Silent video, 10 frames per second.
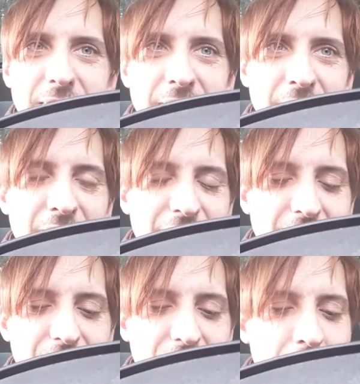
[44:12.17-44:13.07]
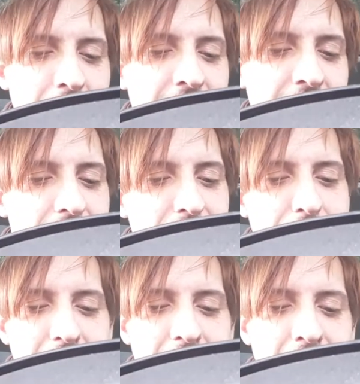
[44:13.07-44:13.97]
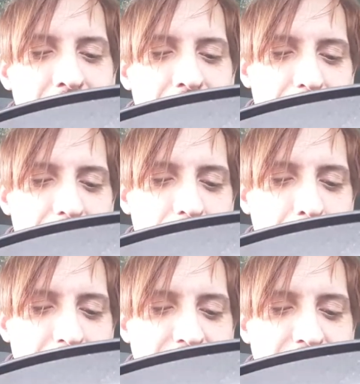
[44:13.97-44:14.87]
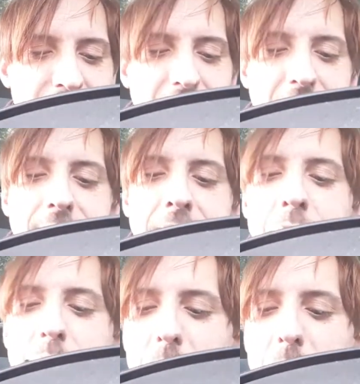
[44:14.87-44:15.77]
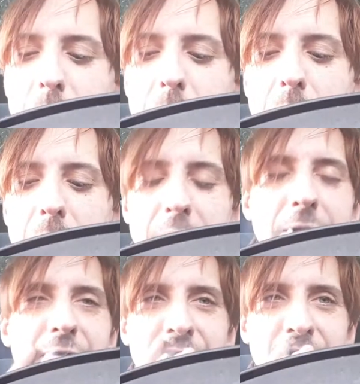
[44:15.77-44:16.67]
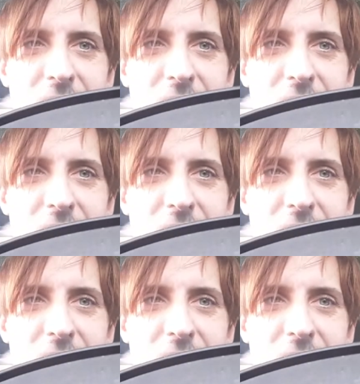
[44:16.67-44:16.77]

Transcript: Thank you for coming in, everybody. High Priestess, Glenn. Thank you for adding